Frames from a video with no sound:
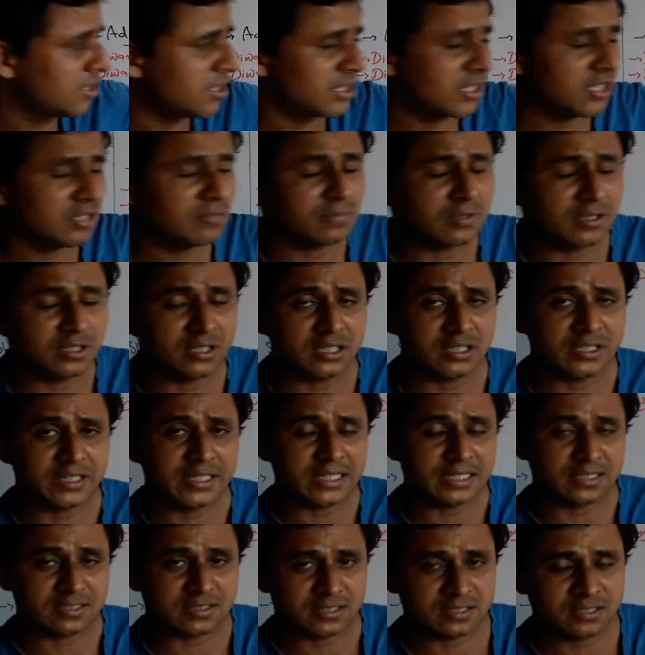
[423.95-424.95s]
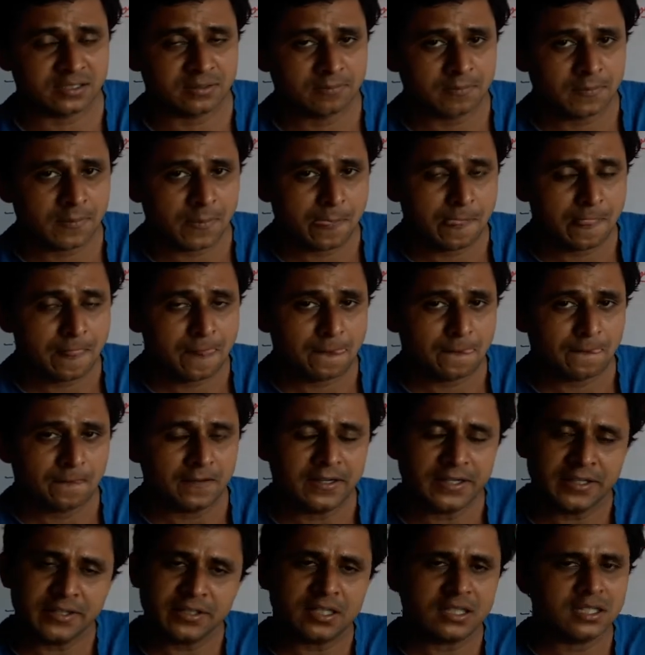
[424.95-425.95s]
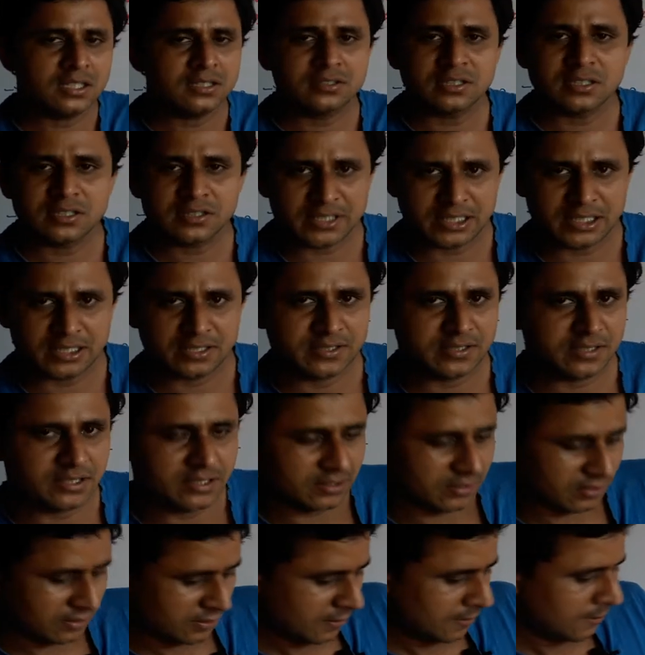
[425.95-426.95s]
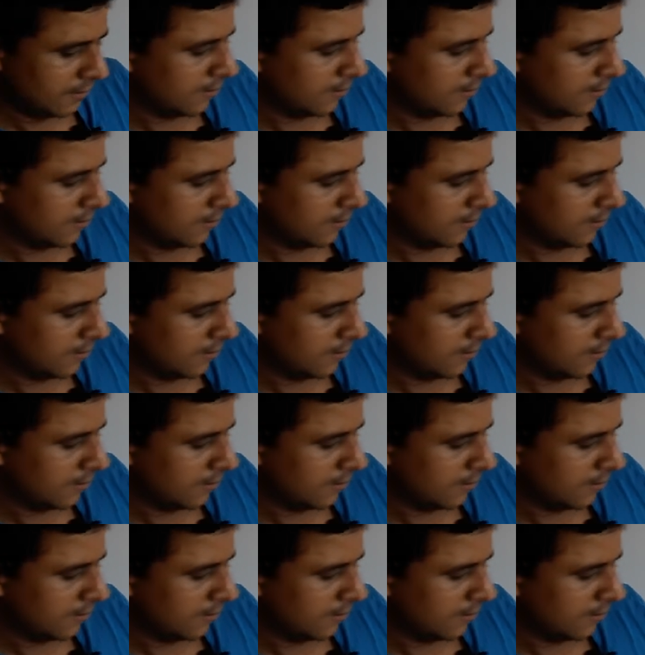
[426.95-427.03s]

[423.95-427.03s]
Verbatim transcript: jaribana tax and other taxes.